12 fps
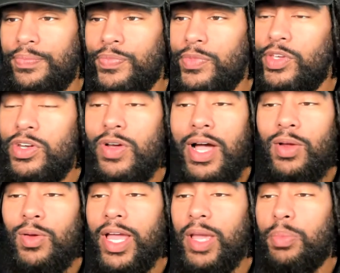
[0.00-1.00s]
I
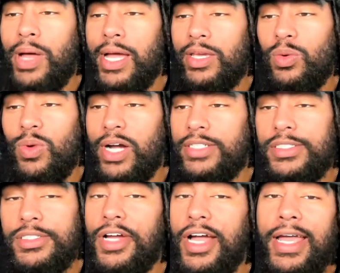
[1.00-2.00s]
don't like pocket
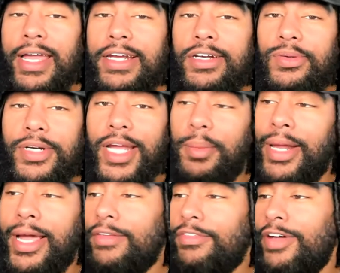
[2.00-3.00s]
watching. I hate doing that, but I
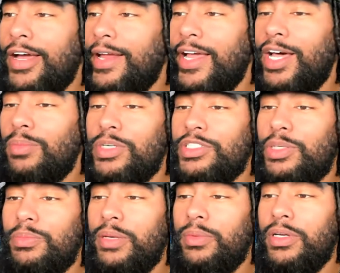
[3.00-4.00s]
got to find out how much her
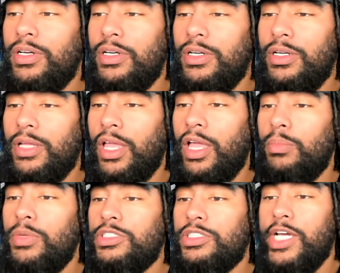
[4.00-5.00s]
baby, how
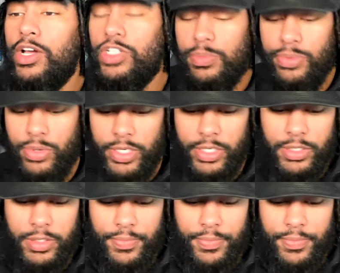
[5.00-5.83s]
much child support is.